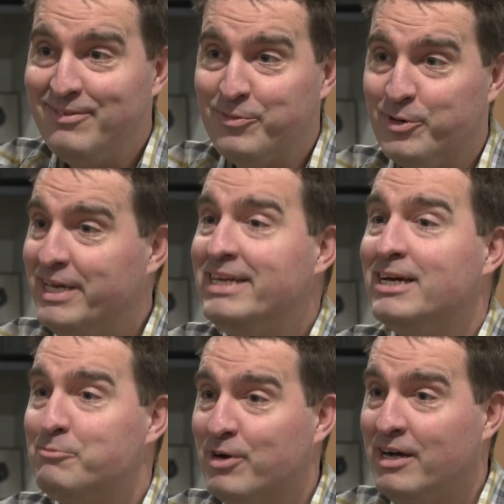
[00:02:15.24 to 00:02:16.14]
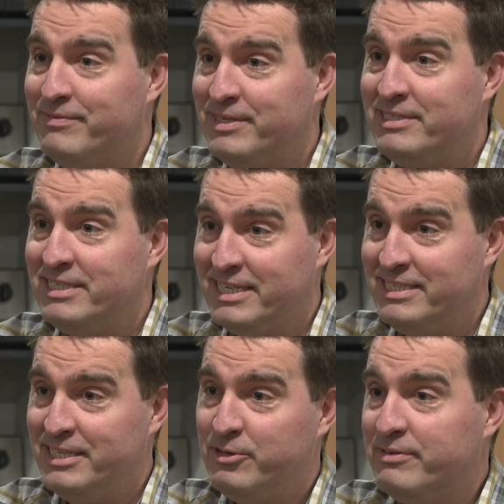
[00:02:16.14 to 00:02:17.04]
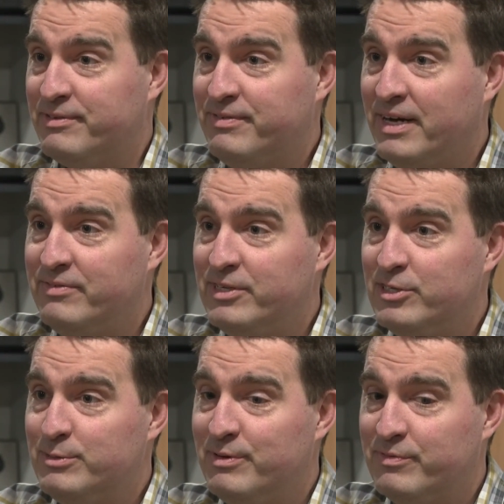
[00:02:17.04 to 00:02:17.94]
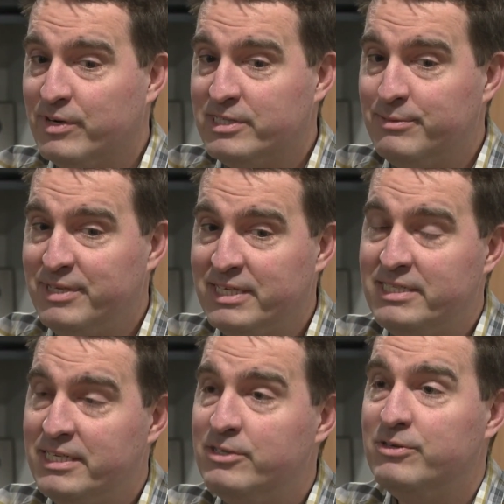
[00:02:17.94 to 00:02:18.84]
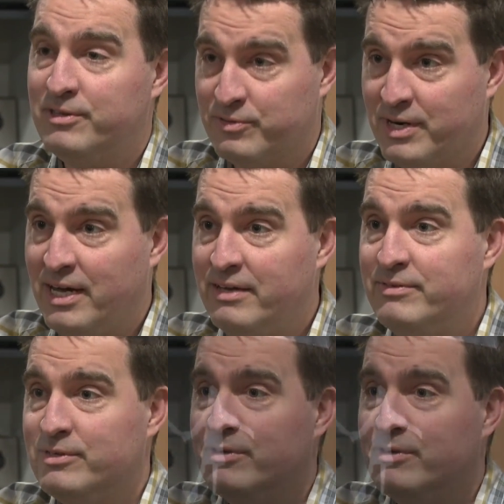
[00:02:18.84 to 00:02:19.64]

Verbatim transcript: for any nonprofit to continue after five years, but for us to be continued to thrive and